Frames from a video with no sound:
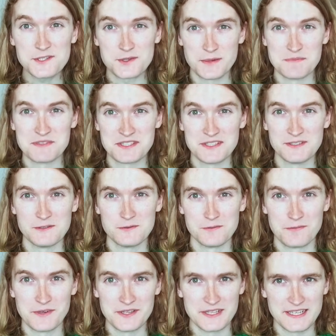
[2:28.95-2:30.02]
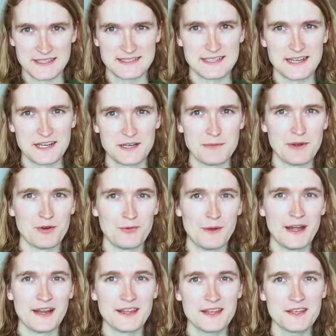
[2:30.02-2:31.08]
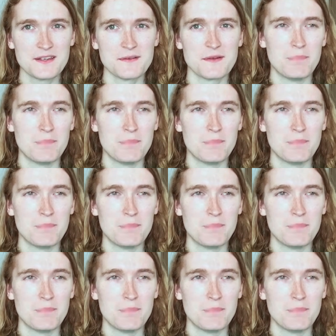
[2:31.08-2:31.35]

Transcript: so I'm still really excited about writing it,